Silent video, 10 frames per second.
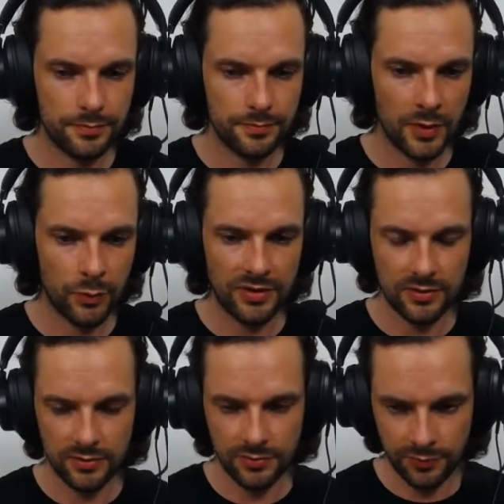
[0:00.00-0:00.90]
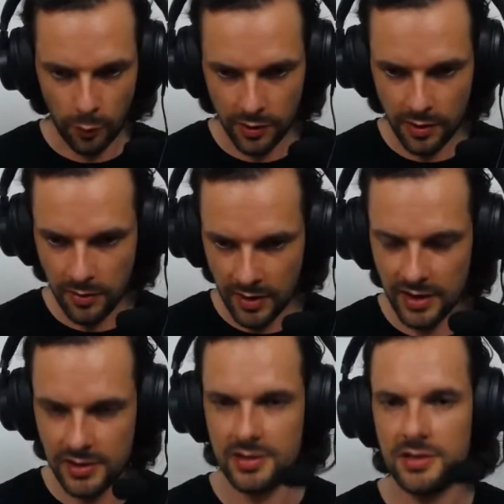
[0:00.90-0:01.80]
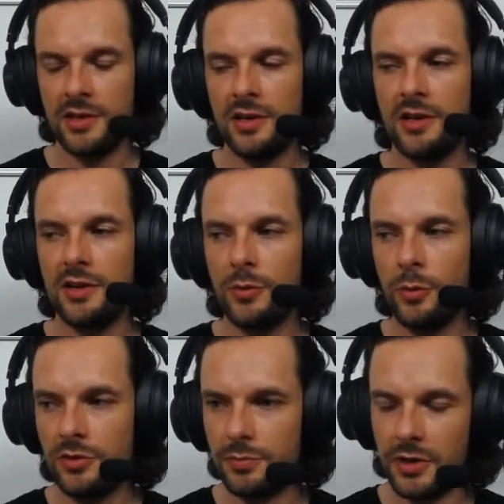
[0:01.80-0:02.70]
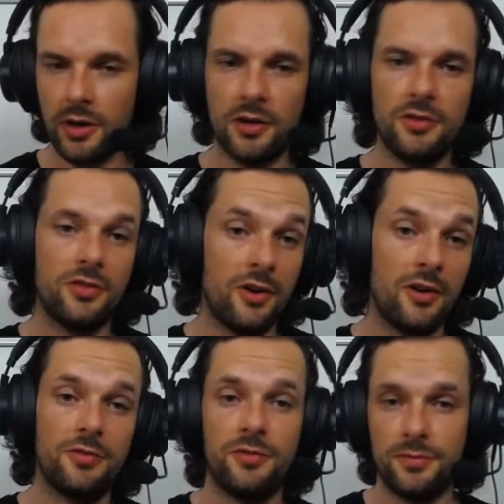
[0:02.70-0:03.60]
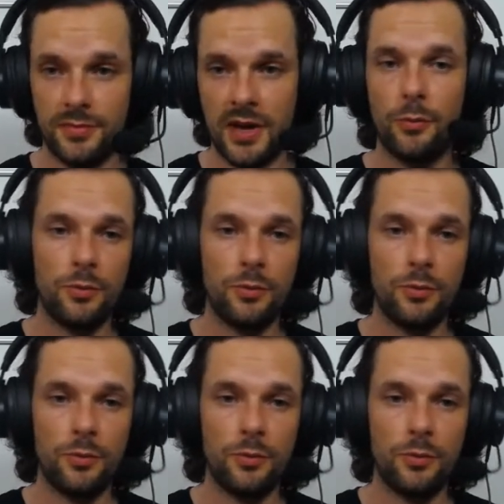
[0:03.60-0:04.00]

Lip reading: the reason for that was because of, yeah,